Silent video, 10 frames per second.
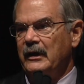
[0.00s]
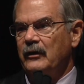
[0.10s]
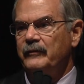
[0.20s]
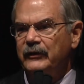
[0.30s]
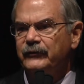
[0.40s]

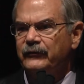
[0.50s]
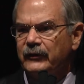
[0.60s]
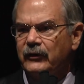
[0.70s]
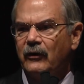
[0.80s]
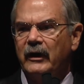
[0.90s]
This is
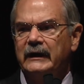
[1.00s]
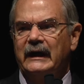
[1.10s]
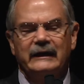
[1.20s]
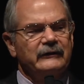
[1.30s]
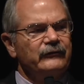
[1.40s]
occurring
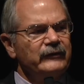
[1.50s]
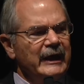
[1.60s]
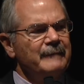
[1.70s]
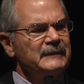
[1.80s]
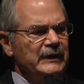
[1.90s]
at the
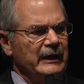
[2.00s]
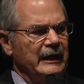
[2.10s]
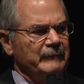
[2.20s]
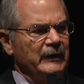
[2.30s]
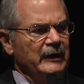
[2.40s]
same
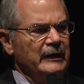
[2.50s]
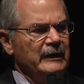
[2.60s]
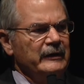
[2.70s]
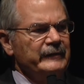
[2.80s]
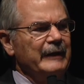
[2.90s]
time
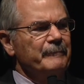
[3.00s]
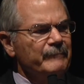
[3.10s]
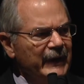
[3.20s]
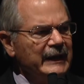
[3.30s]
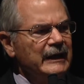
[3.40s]
that
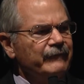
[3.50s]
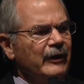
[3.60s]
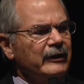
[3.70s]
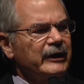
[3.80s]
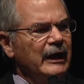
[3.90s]
many of
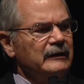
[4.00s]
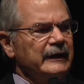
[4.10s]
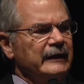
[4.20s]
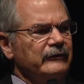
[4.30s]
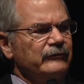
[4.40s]
our
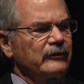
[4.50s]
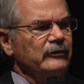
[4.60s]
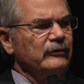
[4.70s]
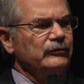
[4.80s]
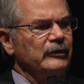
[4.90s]
colleague
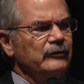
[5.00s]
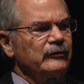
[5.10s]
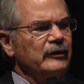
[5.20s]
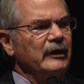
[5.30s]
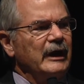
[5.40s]
institutions
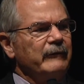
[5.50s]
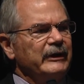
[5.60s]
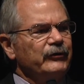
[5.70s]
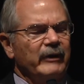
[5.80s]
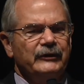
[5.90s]
are
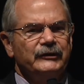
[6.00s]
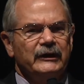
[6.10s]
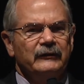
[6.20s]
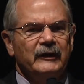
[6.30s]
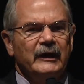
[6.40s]

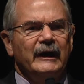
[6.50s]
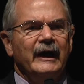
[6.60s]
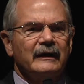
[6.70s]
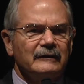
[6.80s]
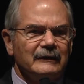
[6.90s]
retrenching
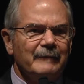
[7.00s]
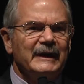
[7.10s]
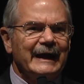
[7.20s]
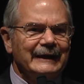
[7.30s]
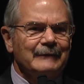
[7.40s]
and
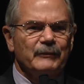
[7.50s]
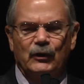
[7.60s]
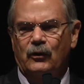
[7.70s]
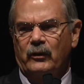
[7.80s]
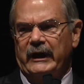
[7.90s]
eliminating
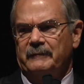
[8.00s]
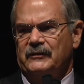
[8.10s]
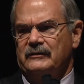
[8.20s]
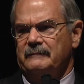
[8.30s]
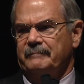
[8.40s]
programs.